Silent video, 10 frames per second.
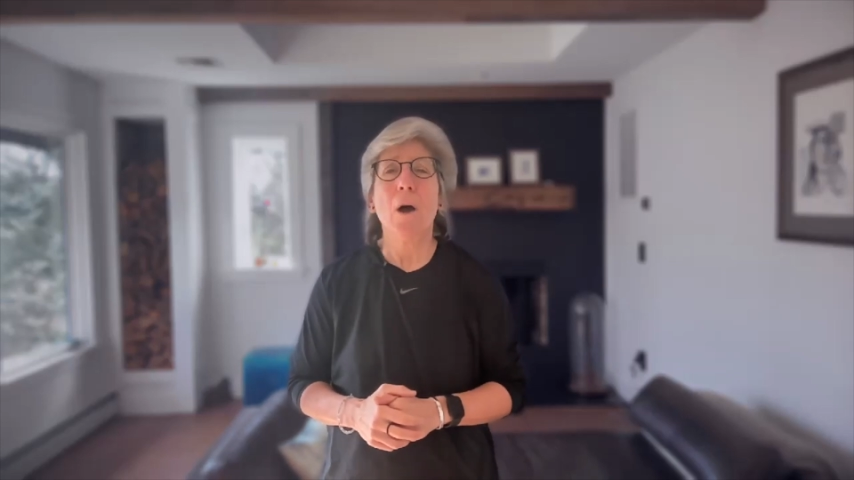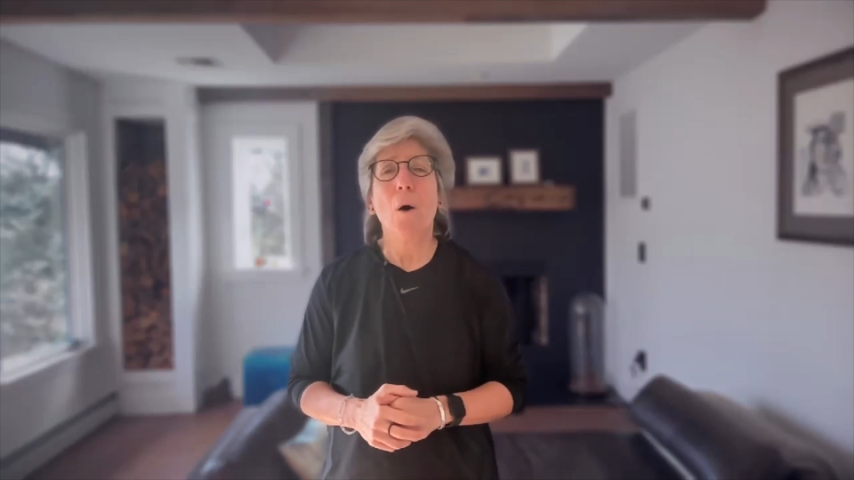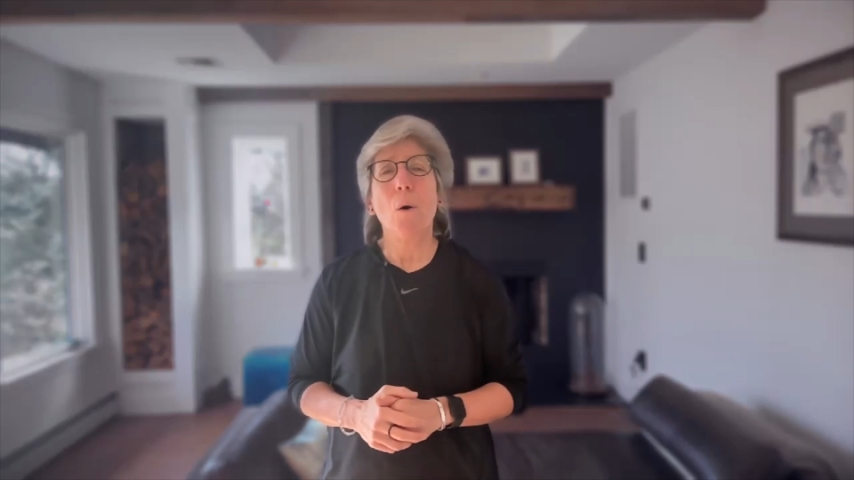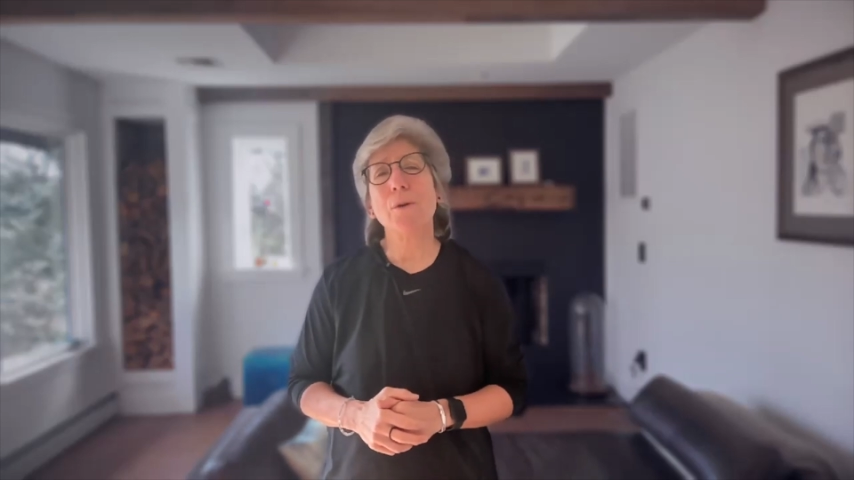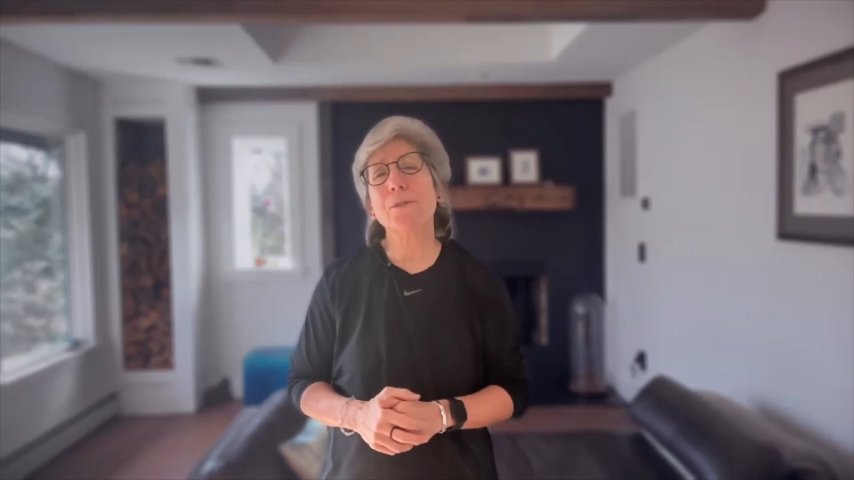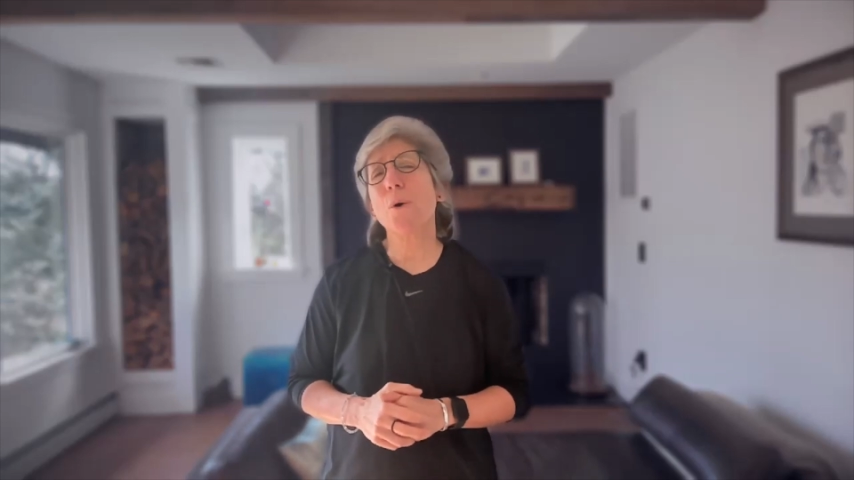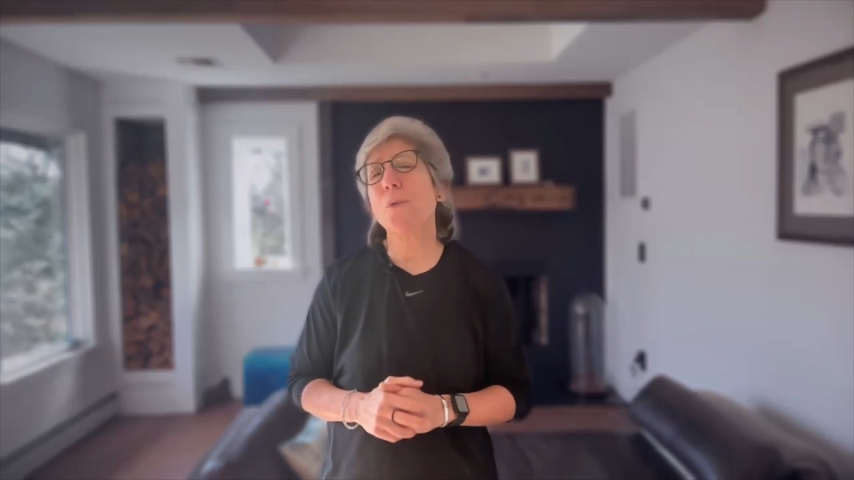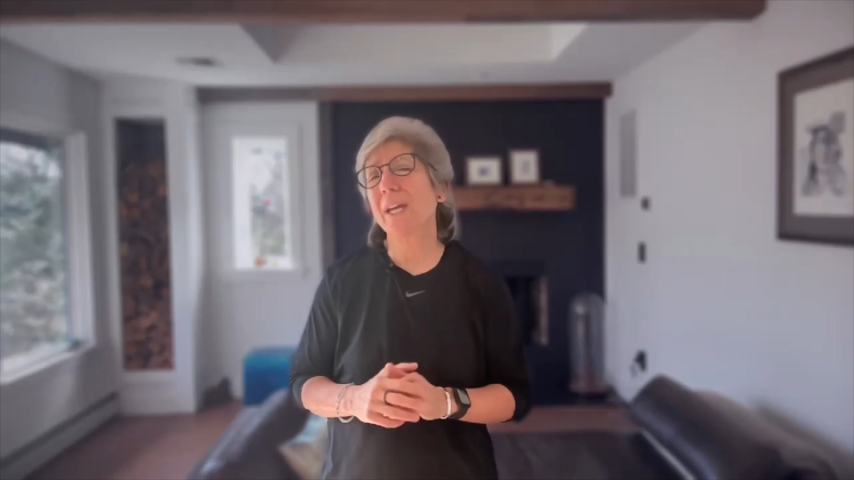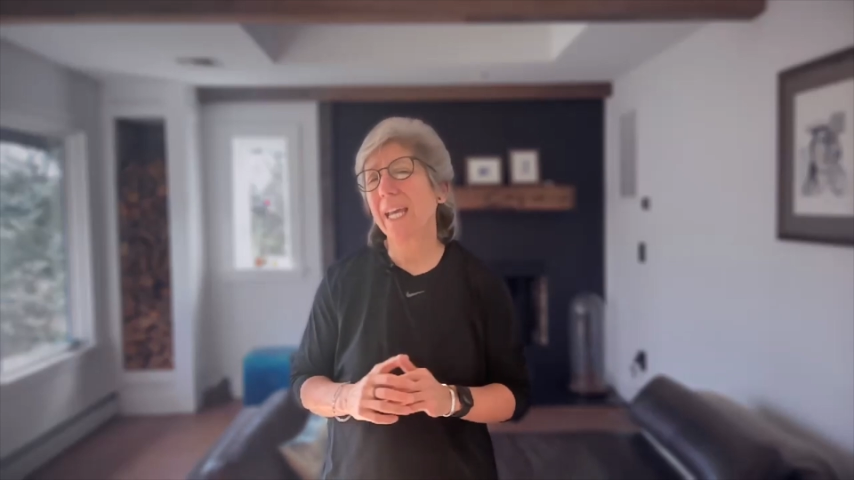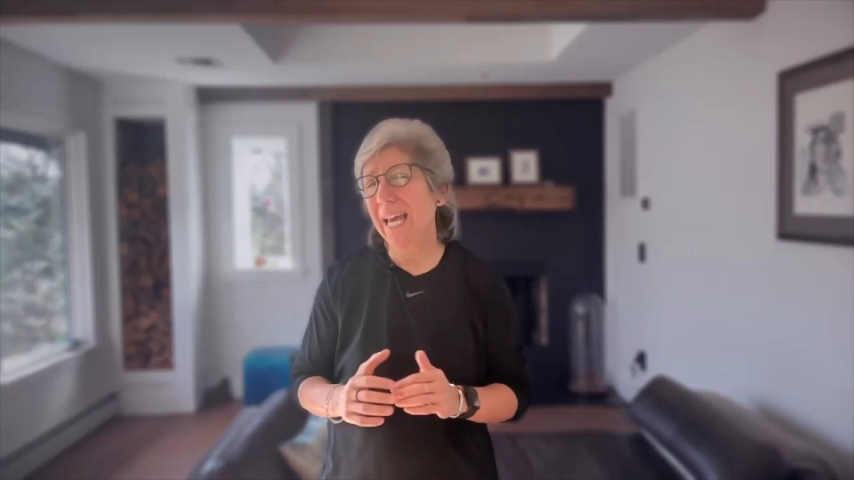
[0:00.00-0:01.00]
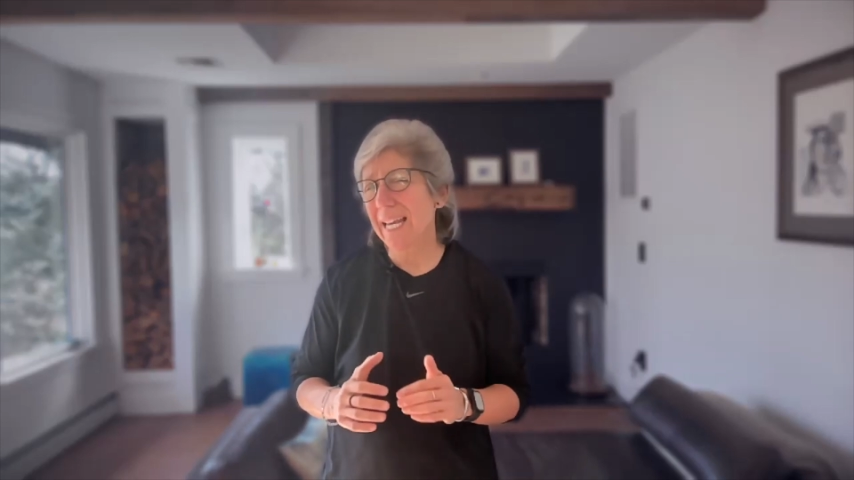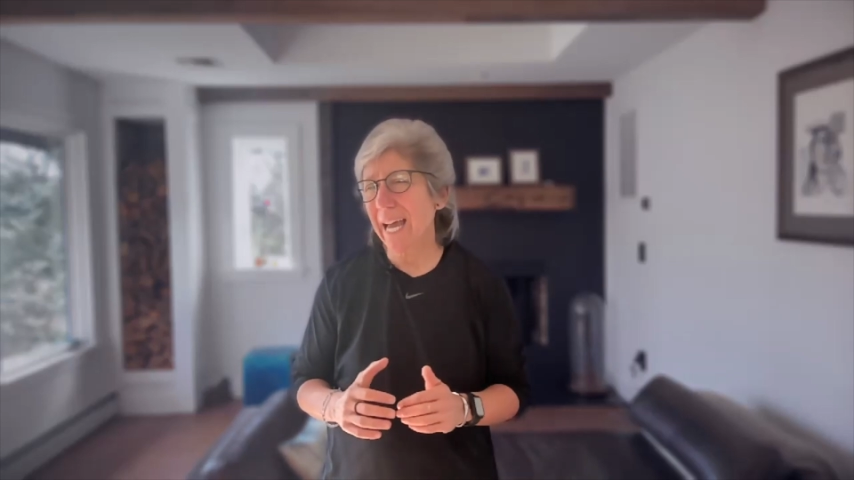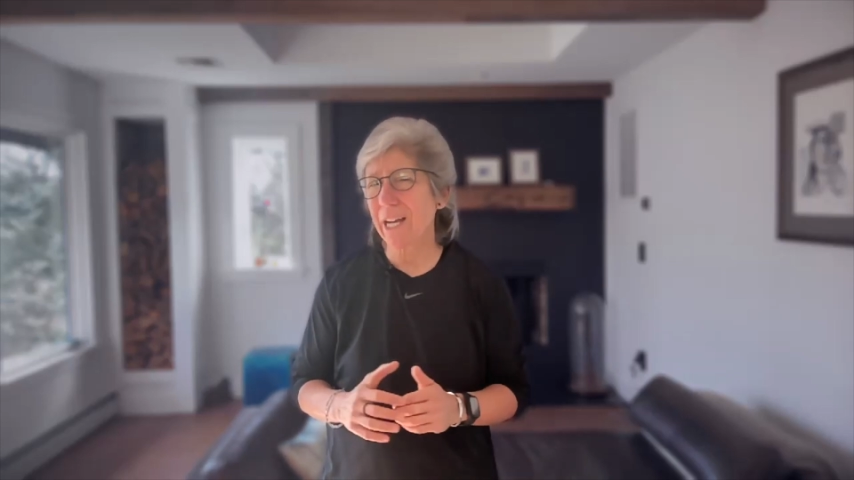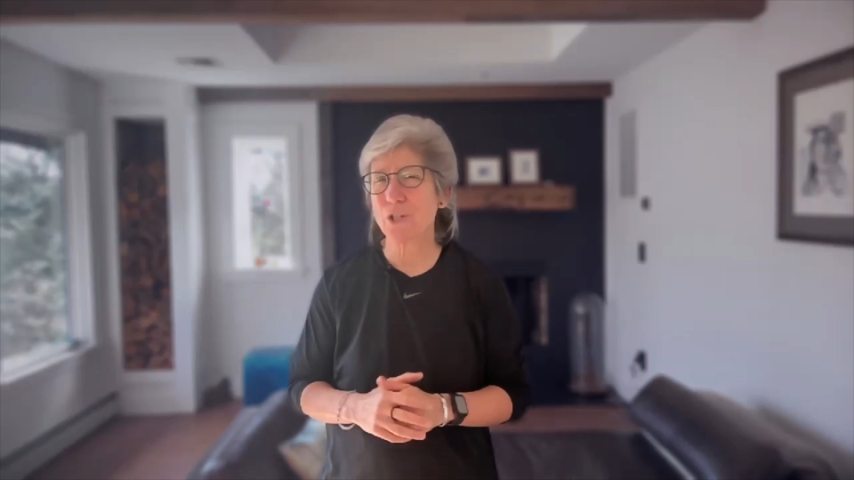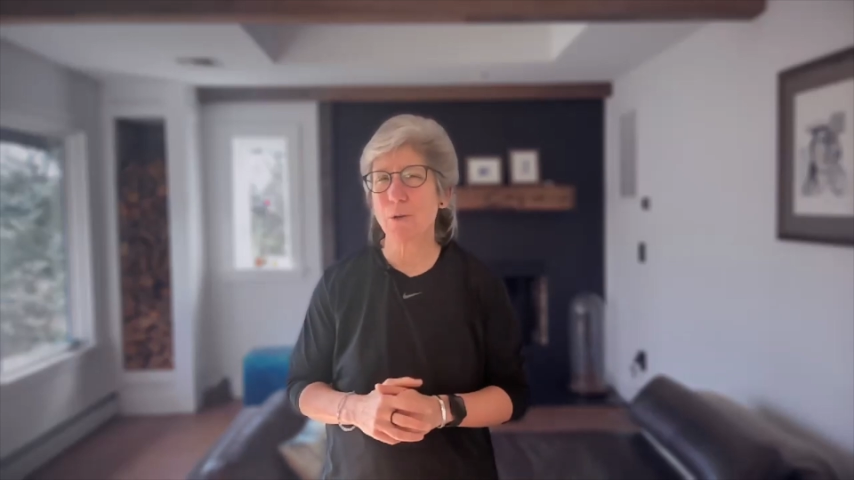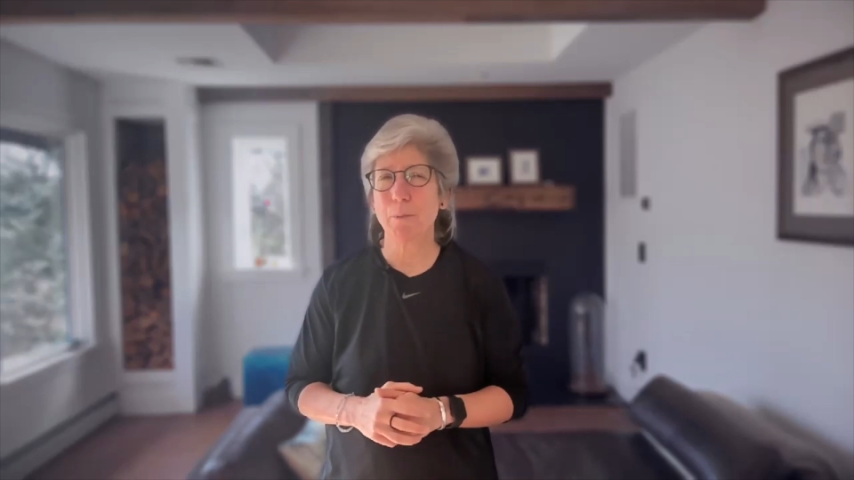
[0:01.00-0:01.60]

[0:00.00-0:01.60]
Also, the connection